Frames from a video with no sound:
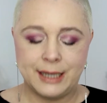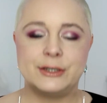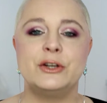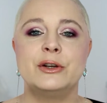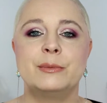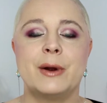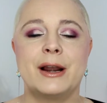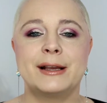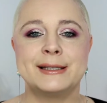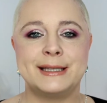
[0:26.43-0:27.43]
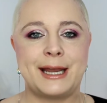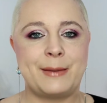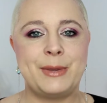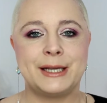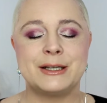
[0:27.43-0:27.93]
on two new products that
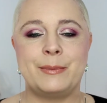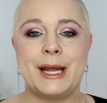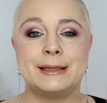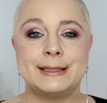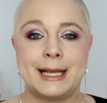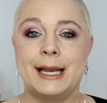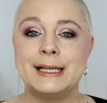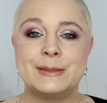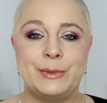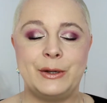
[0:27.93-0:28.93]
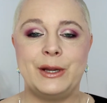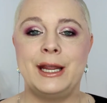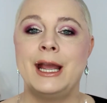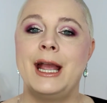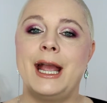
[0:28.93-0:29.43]
I picked up at Sally's Beauty,